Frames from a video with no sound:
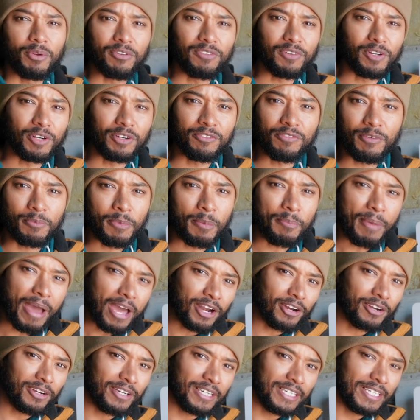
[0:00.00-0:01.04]
we've learned from the
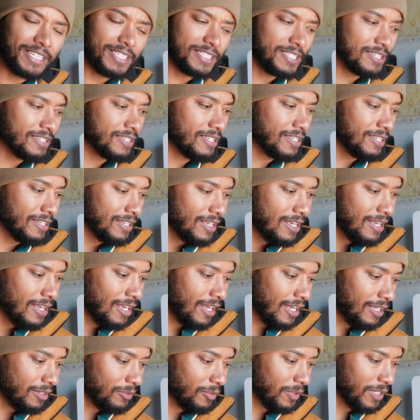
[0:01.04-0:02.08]
batteries,
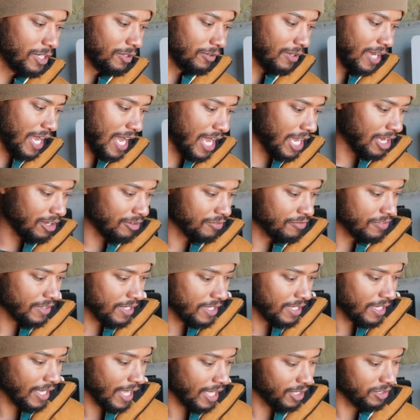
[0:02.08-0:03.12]
we don't have
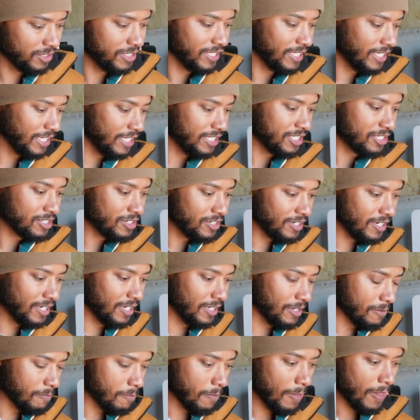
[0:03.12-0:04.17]
the LCD
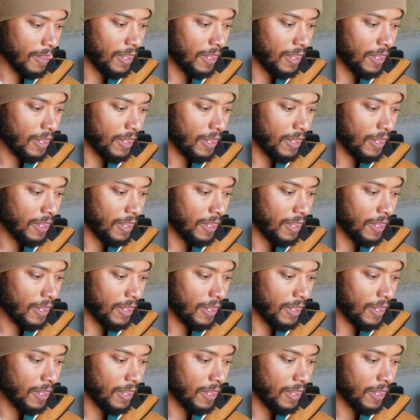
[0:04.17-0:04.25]
screen.